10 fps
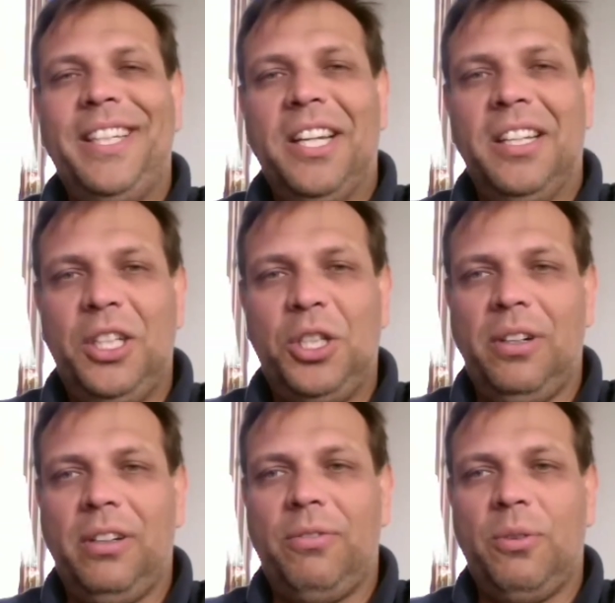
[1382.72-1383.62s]

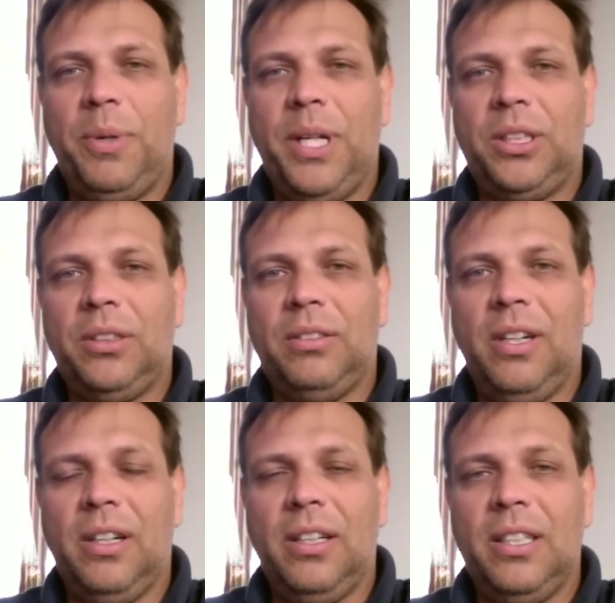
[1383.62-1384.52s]
additional information
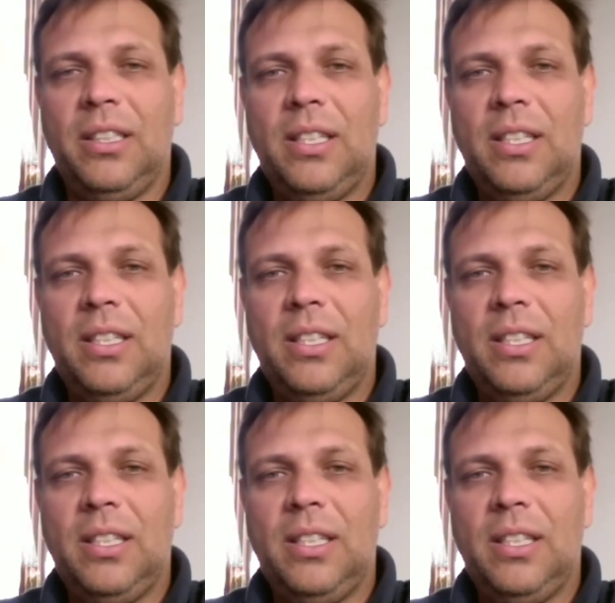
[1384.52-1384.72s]
regarding this.